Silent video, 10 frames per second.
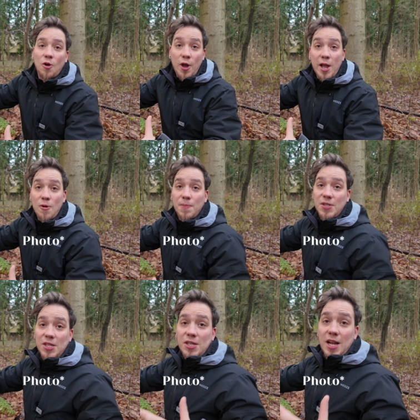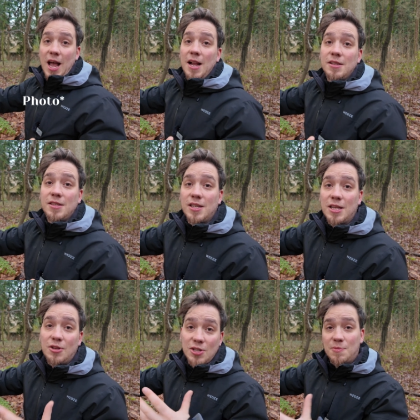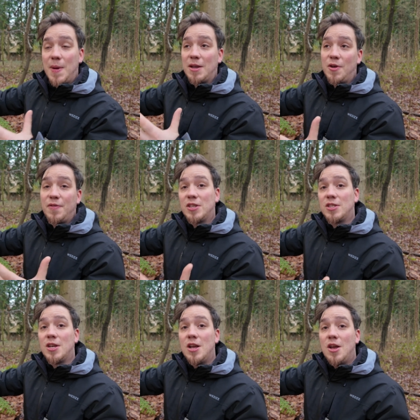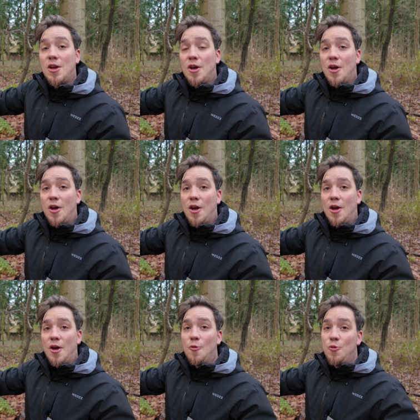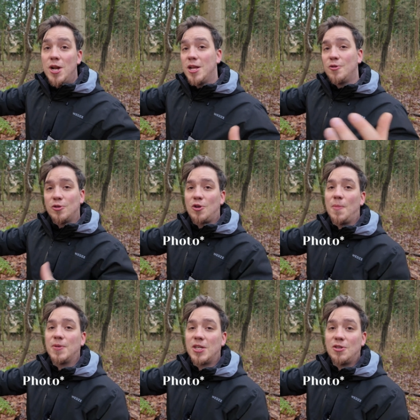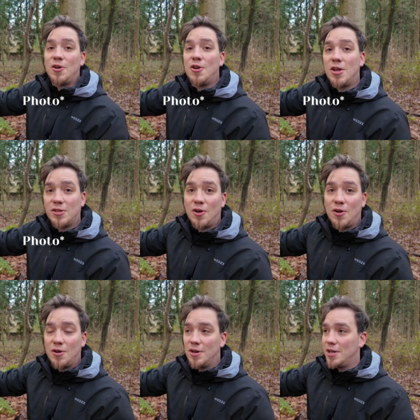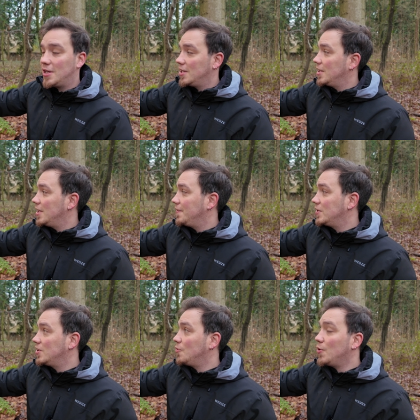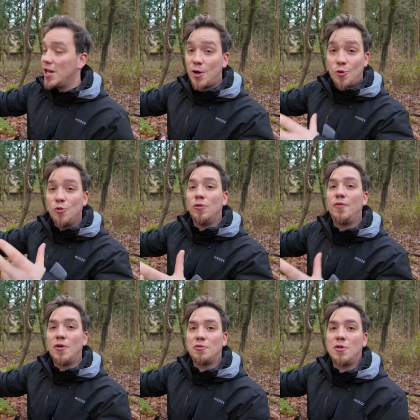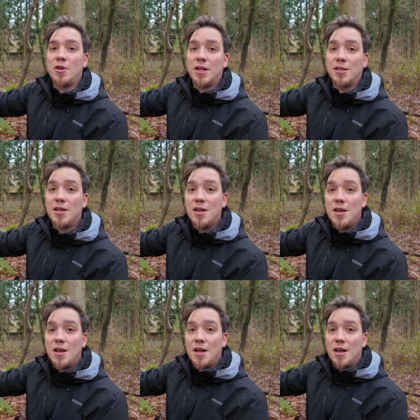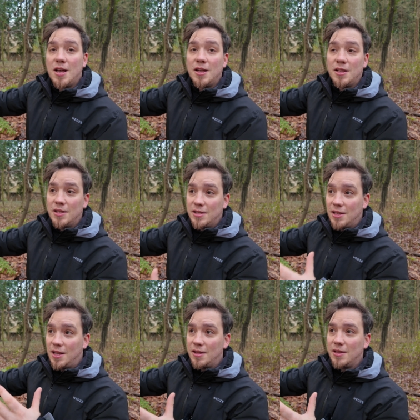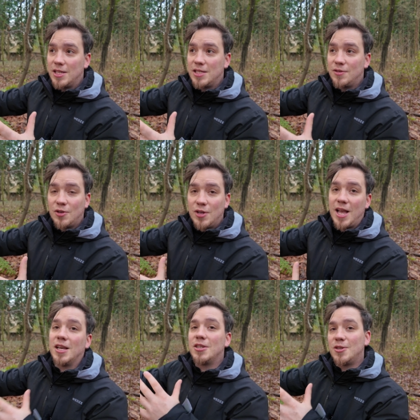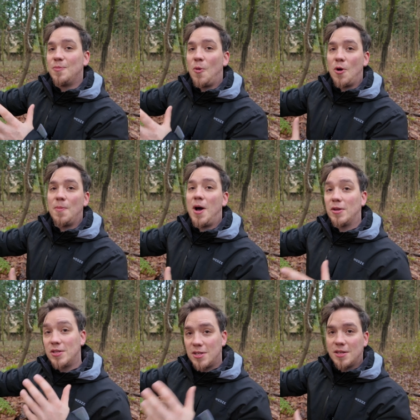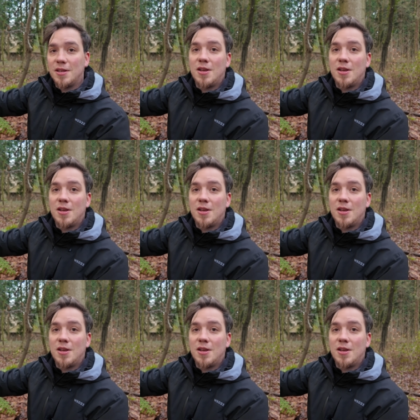okay composition, and it doesn't matter if it's a really good composition or not, or if it's a really cool photo or not. This today is more about